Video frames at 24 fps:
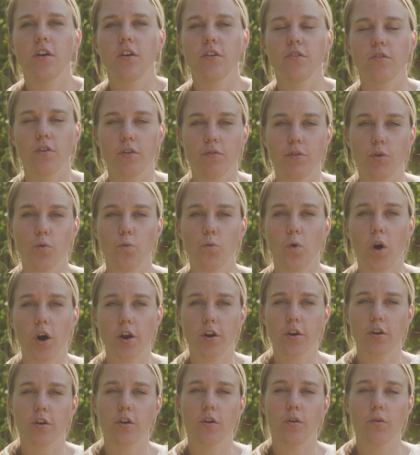So if you
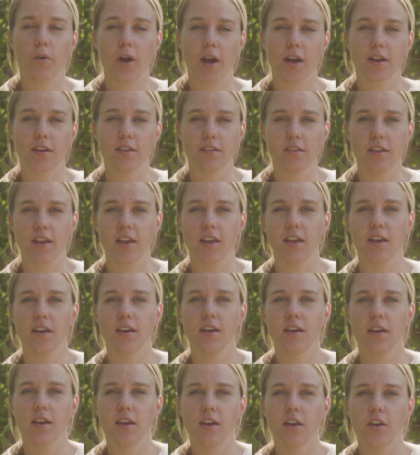water correctly,
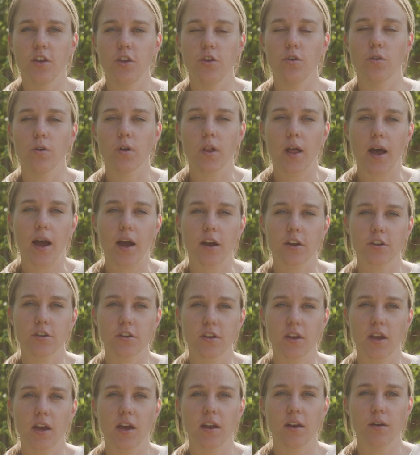you'll
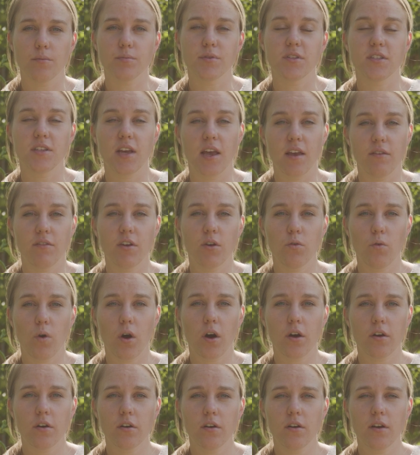actually end up saving
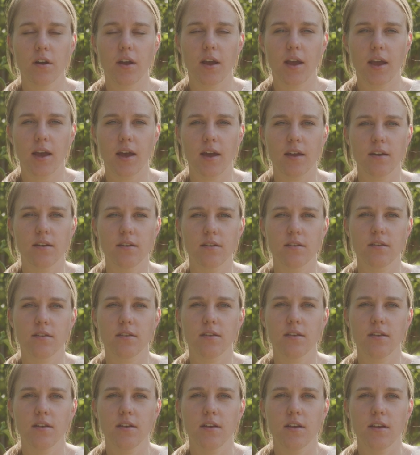water and
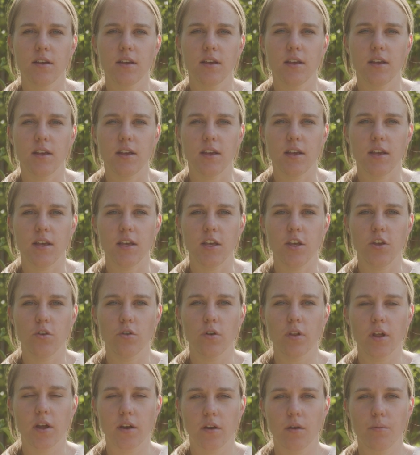
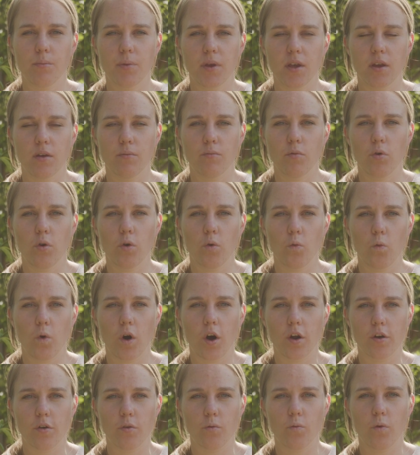you'll end up being more
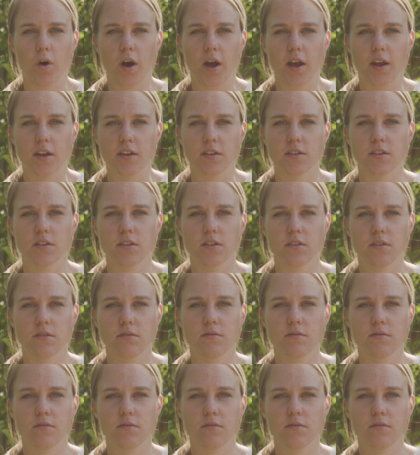water wise.